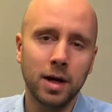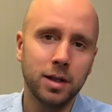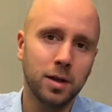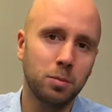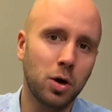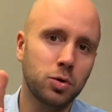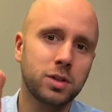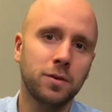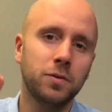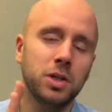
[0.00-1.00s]
the
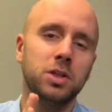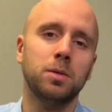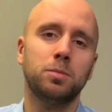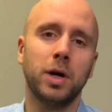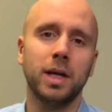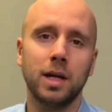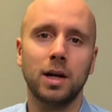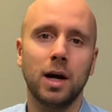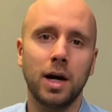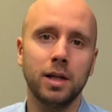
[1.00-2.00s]
most efficient braking
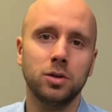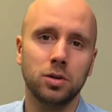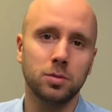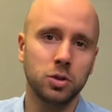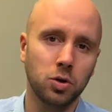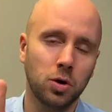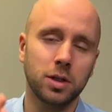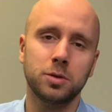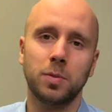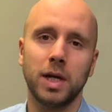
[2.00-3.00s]
line, the
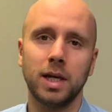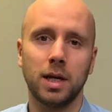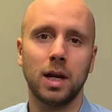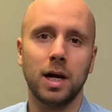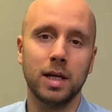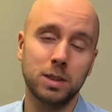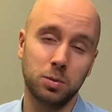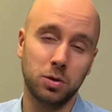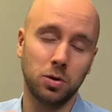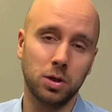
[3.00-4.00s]
shortest braking line, as
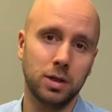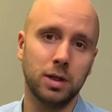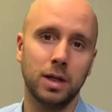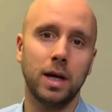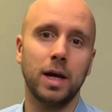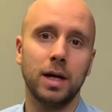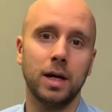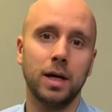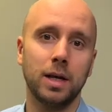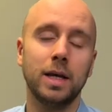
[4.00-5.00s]
we talked in
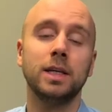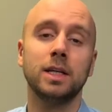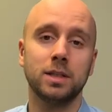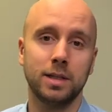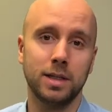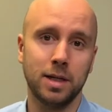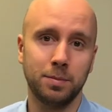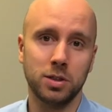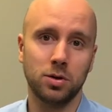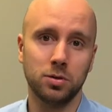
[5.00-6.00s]
the yesterday's
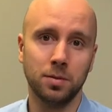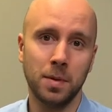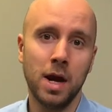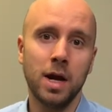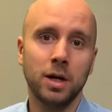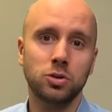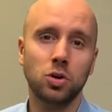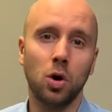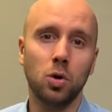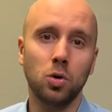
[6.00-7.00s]
episode.
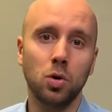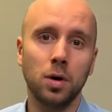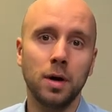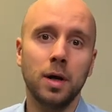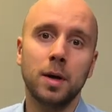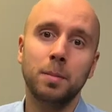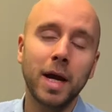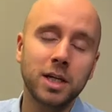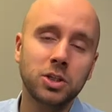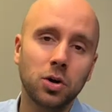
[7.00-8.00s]
So
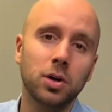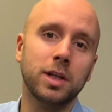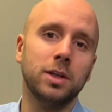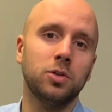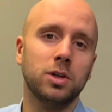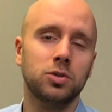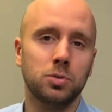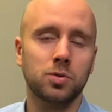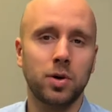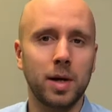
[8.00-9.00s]
make sure that you are
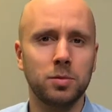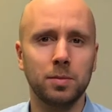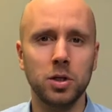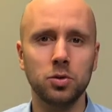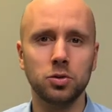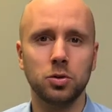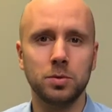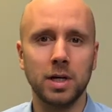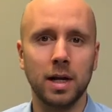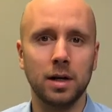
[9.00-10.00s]
subscribed to my YouTube
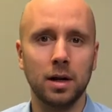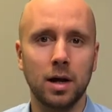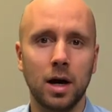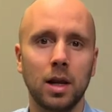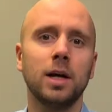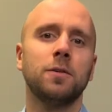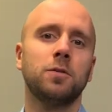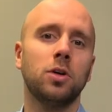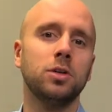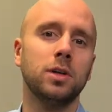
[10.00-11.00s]
channel. A lot of
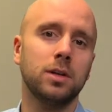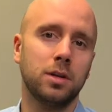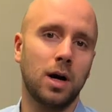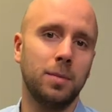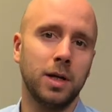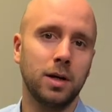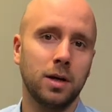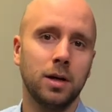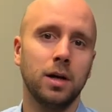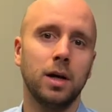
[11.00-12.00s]
content coming
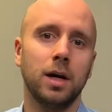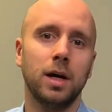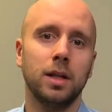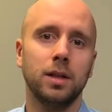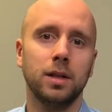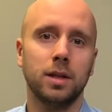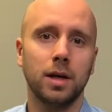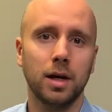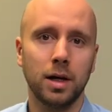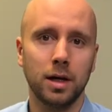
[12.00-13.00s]
and
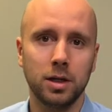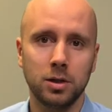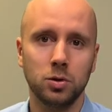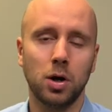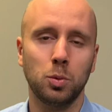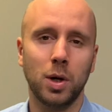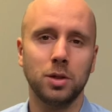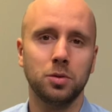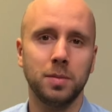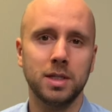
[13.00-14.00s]
you don't want
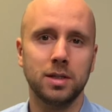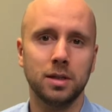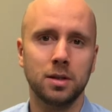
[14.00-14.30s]
to miss it.